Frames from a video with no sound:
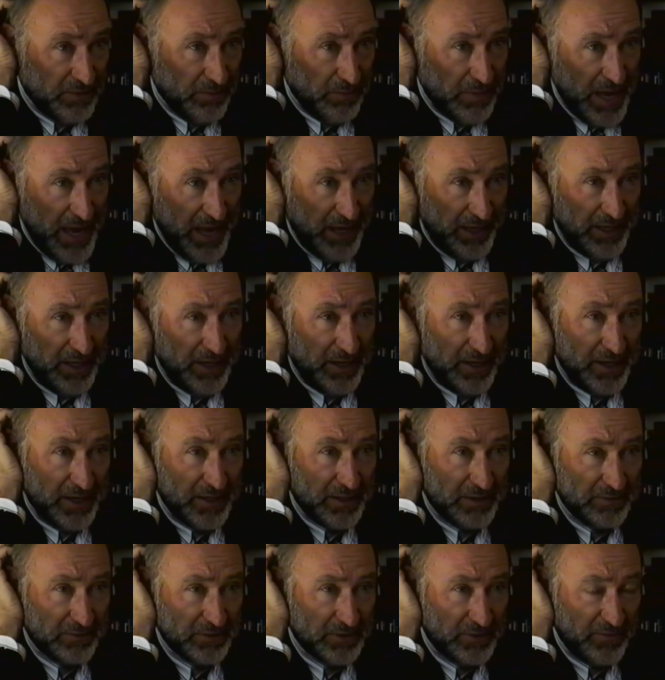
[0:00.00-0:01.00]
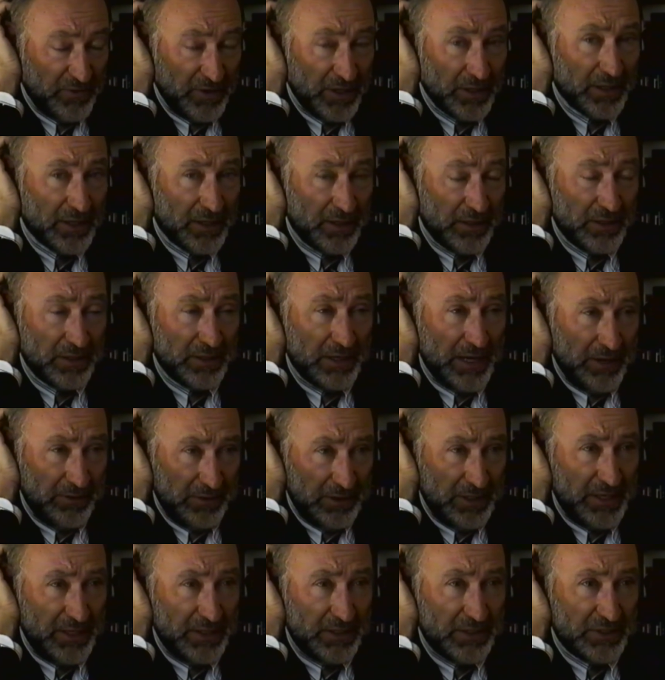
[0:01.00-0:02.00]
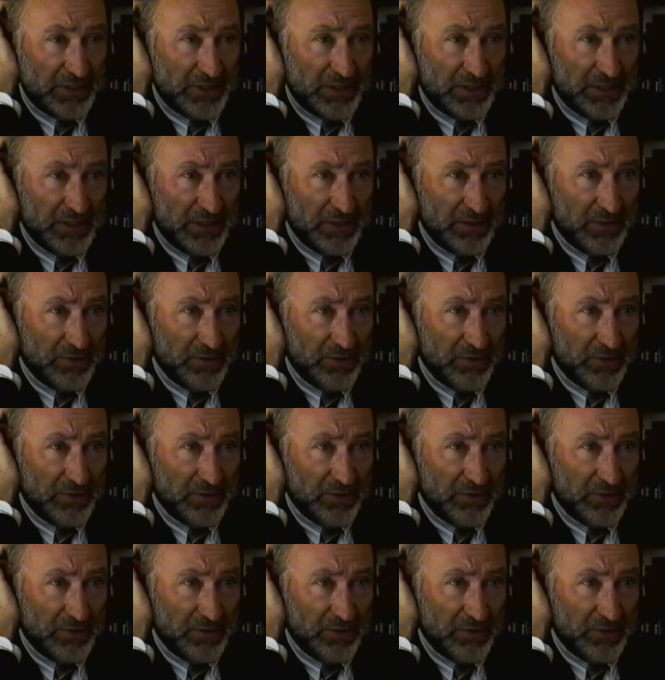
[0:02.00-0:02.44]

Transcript: back here with fairly clear outlines,